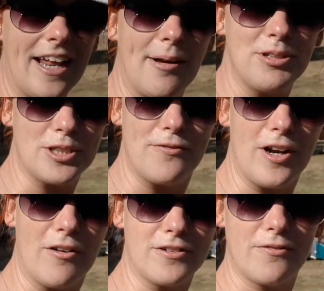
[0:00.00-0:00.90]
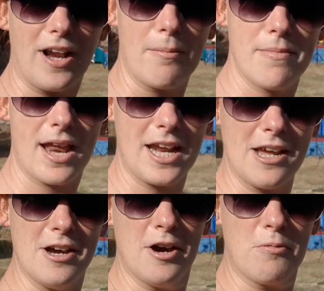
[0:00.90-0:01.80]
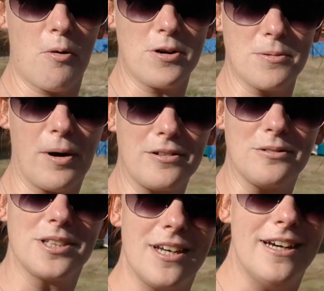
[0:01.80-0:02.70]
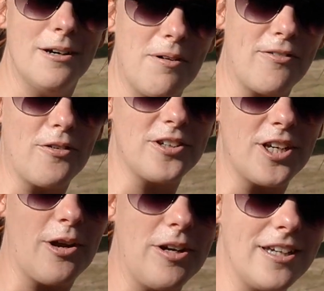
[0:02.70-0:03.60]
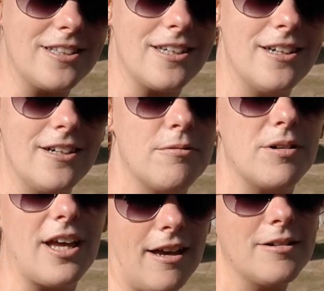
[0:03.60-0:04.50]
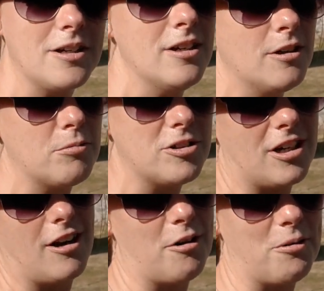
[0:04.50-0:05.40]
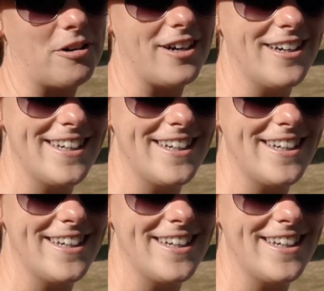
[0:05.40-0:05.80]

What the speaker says: And I'm just to fill up many water bottles before the show because, well yeah, we drink a lot of water.